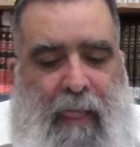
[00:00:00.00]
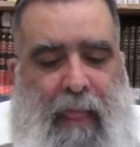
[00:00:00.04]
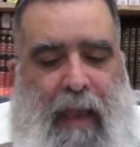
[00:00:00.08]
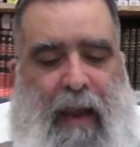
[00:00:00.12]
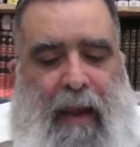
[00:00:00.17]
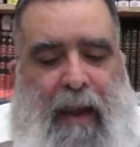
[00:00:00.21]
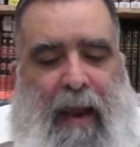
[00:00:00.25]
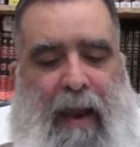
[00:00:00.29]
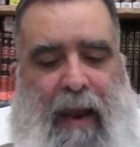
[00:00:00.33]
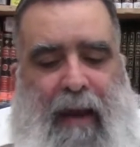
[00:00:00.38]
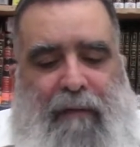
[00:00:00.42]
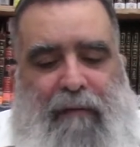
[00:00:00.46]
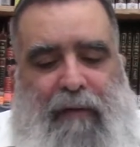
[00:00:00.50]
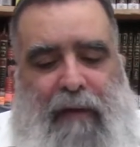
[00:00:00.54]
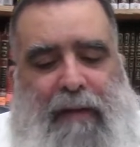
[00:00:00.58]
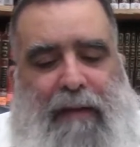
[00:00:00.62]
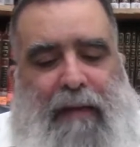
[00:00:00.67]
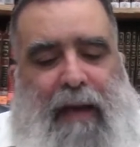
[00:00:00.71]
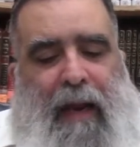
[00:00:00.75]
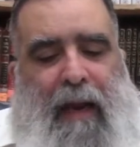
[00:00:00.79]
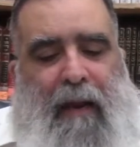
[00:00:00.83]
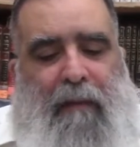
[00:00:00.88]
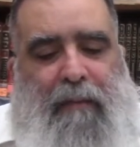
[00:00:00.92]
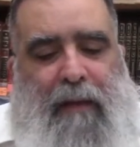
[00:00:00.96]
And every
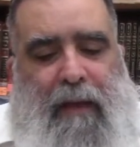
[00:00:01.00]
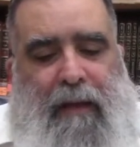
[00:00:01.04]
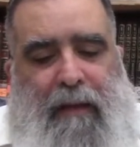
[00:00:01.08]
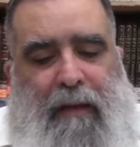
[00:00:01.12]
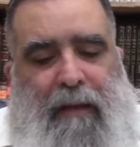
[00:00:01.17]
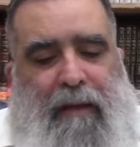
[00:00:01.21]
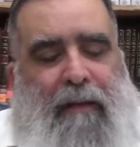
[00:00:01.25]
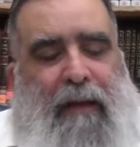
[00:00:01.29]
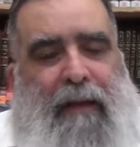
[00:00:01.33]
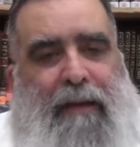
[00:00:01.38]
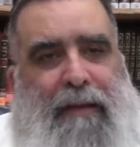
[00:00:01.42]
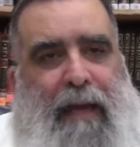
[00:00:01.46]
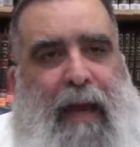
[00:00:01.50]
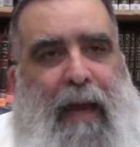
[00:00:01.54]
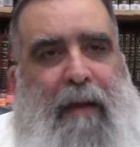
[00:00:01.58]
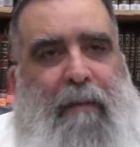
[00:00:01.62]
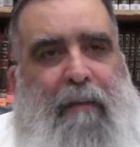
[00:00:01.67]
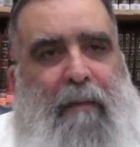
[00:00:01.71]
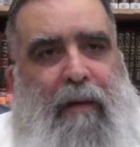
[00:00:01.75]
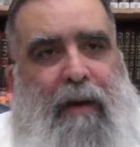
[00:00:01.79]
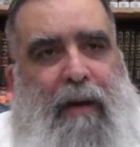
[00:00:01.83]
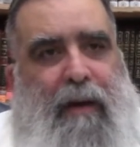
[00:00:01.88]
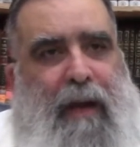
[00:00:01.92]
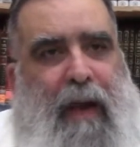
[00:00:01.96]
time that the
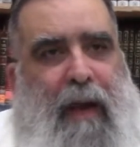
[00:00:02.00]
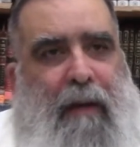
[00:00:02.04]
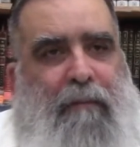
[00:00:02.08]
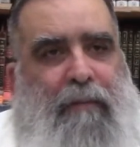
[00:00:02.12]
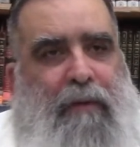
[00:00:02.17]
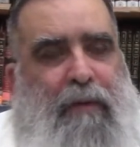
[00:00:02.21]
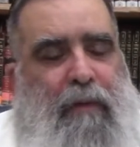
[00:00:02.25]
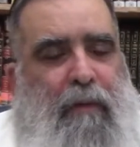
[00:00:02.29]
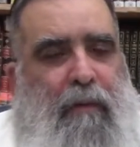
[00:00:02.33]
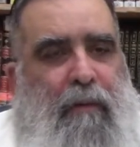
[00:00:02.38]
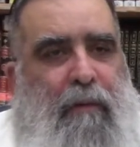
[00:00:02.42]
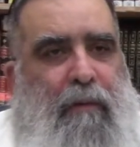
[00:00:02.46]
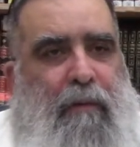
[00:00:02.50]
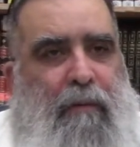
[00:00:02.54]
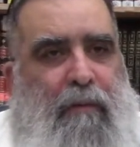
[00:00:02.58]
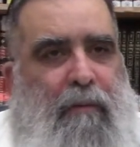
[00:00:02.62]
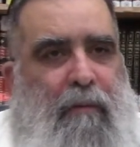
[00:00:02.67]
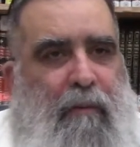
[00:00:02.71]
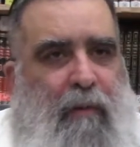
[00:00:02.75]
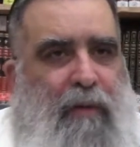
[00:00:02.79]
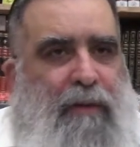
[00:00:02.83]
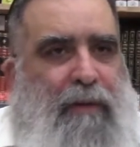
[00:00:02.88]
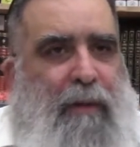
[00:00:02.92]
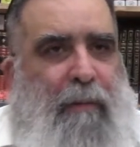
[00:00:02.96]
time came to
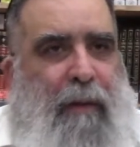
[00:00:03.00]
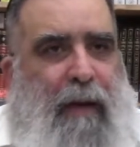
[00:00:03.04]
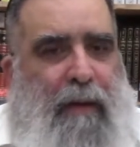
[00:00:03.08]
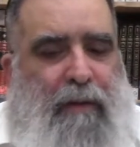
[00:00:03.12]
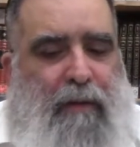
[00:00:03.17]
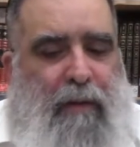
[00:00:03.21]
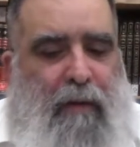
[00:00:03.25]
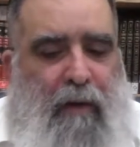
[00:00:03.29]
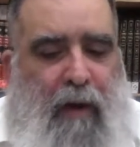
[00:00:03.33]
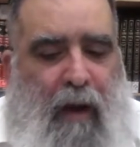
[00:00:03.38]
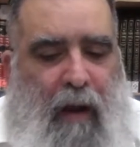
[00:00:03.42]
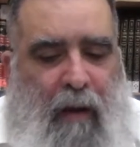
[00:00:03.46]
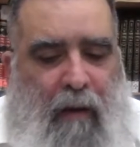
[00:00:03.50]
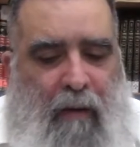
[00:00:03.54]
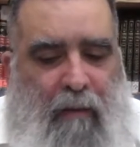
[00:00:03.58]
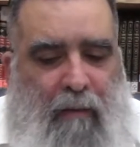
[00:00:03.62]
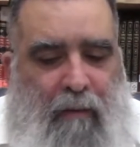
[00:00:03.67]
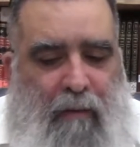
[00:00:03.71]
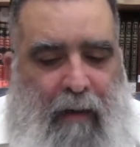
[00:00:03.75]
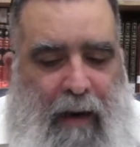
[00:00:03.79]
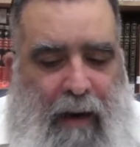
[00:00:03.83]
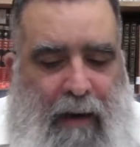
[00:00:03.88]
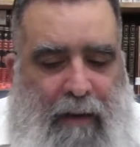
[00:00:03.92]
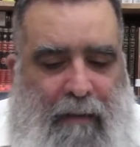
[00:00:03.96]
was about to go,
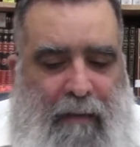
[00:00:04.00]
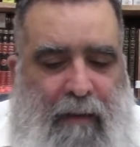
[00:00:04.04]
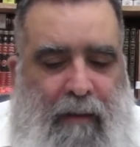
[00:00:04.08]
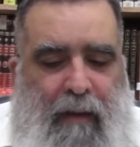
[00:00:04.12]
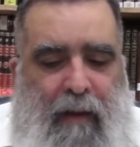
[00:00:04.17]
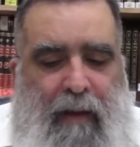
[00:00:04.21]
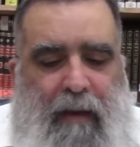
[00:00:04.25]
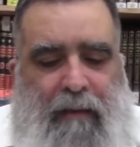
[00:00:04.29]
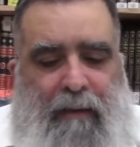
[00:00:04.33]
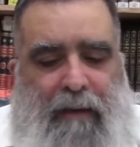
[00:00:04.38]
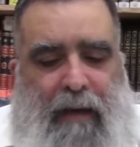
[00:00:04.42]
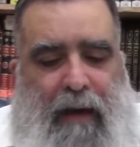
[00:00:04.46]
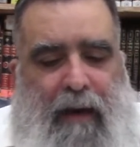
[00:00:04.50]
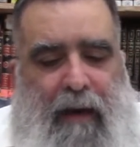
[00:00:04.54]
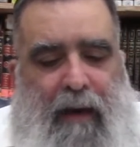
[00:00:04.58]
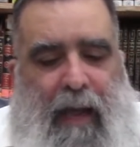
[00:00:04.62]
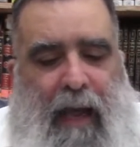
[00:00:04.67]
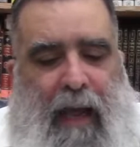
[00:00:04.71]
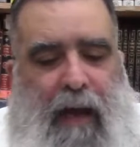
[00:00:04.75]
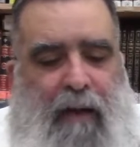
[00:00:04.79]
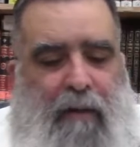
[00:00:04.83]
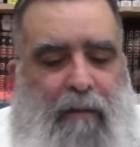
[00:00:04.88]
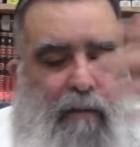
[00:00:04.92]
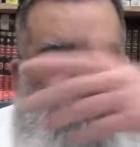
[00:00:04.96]
right, the
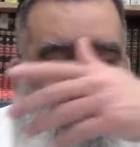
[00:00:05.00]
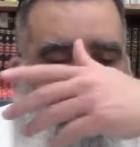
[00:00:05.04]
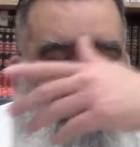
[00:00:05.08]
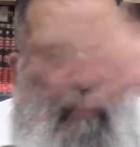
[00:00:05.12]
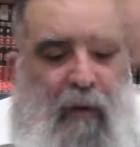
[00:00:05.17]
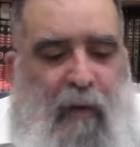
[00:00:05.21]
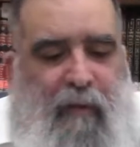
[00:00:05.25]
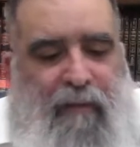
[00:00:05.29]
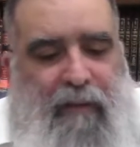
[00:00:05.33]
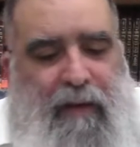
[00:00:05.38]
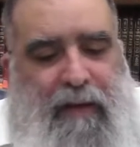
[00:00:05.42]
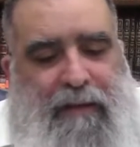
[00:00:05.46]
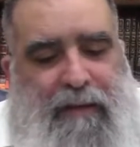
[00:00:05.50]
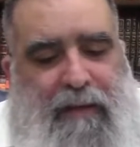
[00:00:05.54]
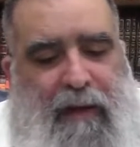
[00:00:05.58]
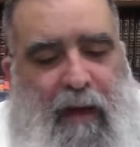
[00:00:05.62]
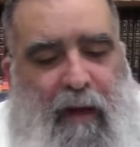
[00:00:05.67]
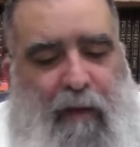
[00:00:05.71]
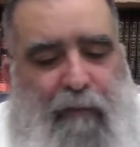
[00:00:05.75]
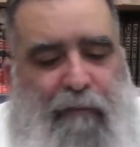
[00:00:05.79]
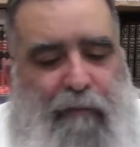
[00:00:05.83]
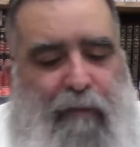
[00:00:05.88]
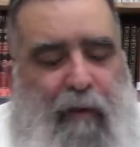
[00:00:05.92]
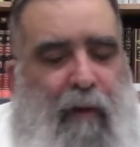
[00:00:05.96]
cloud removed
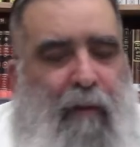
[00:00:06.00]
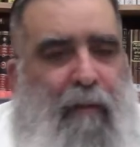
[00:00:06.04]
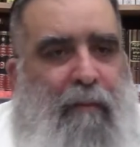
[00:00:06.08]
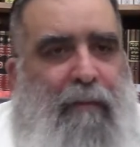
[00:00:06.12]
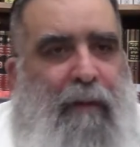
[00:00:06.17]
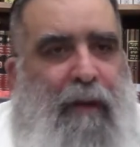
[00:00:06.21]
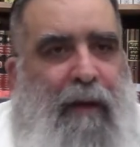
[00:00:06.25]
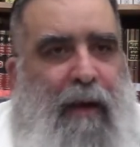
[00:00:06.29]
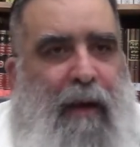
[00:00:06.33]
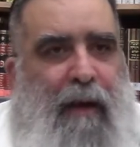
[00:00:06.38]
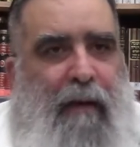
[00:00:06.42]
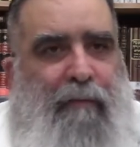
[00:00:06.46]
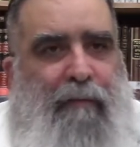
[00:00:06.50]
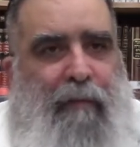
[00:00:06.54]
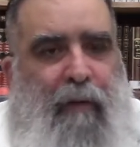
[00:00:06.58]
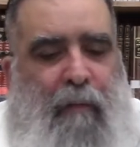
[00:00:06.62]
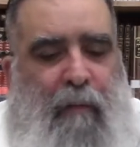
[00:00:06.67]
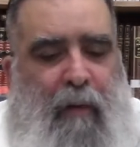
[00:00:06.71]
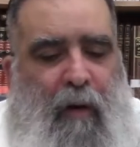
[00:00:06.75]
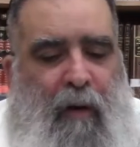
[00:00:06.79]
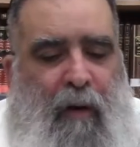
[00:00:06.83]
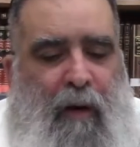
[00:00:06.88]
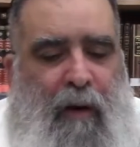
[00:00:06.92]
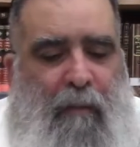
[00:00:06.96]
itself from
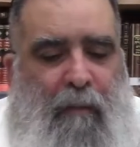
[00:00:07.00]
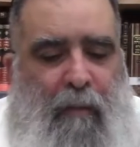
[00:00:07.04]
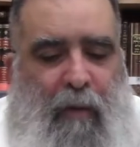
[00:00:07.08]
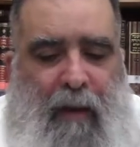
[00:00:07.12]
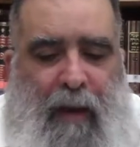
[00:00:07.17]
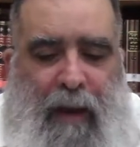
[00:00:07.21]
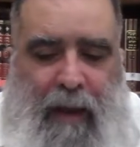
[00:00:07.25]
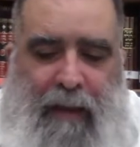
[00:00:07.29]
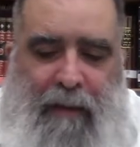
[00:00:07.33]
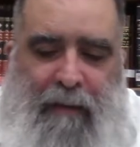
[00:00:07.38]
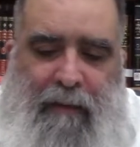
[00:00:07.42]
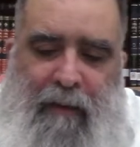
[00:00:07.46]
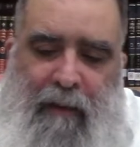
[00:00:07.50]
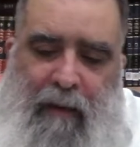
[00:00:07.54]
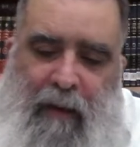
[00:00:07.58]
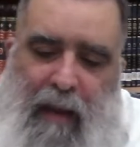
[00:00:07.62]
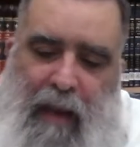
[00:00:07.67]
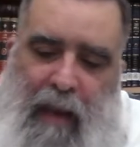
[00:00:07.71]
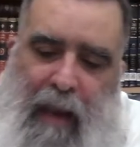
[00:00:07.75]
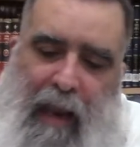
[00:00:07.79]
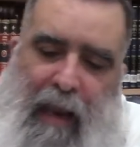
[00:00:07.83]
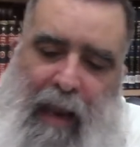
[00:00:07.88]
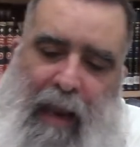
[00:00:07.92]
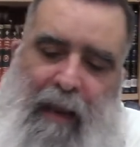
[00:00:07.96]
Oel Moed,
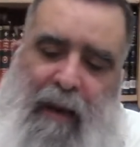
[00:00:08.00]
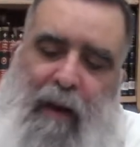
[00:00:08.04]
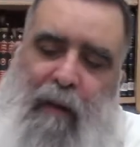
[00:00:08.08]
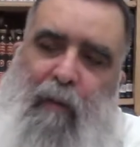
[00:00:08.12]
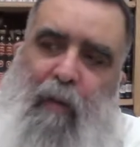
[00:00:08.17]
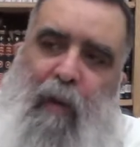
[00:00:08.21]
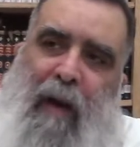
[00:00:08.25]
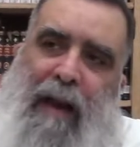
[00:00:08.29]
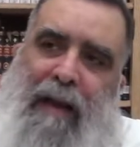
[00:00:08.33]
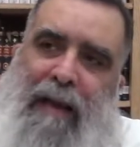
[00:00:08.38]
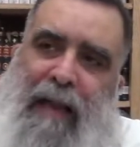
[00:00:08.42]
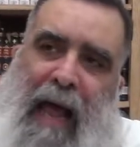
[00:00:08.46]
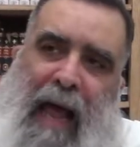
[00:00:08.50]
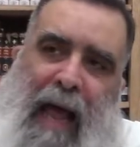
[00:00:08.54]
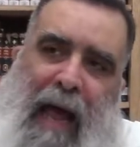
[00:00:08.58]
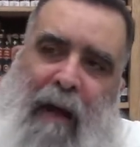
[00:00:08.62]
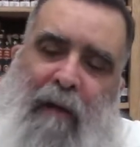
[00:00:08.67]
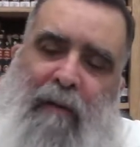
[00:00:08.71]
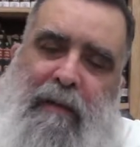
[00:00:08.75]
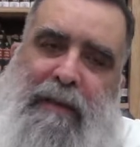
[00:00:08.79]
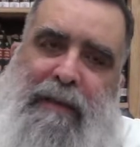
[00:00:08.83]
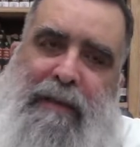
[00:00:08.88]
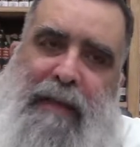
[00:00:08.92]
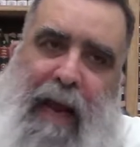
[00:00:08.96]
and it went
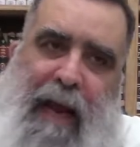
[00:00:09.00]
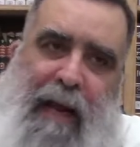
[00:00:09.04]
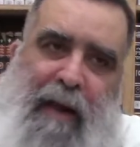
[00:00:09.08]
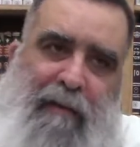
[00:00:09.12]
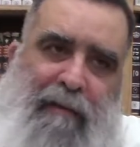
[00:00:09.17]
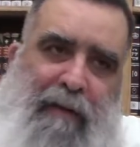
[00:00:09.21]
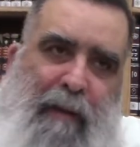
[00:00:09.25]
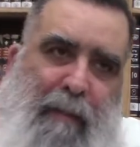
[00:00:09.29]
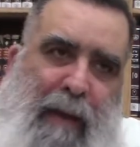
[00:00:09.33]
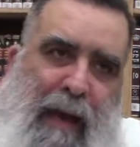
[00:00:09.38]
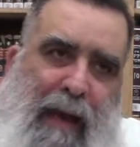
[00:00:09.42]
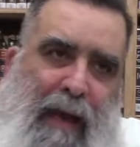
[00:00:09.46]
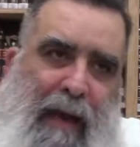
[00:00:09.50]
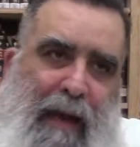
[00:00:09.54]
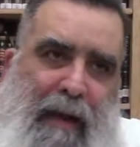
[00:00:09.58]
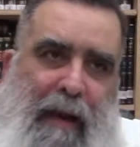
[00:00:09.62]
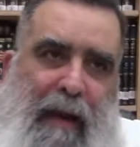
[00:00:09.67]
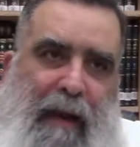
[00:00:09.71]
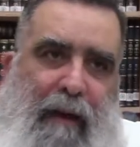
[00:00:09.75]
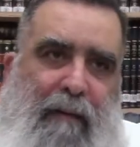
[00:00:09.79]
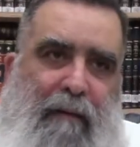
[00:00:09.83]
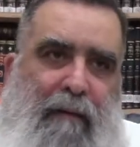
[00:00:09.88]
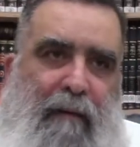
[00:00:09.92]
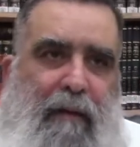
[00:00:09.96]
outside of the
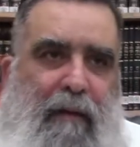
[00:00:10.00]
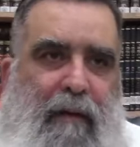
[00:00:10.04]
Machane.